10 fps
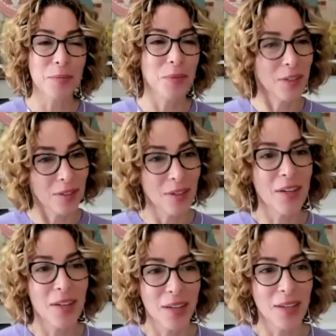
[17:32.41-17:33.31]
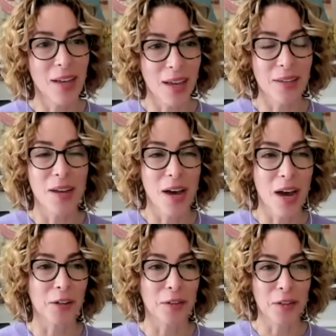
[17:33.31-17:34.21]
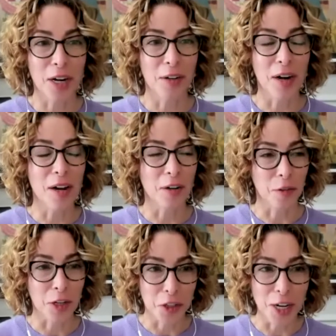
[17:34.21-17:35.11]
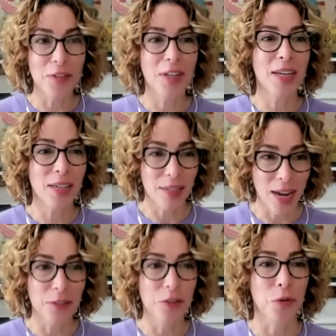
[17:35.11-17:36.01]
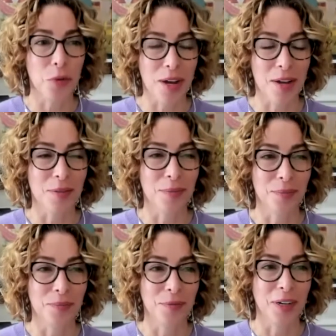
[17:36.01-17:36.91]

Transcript: But our longevity, not so well, right?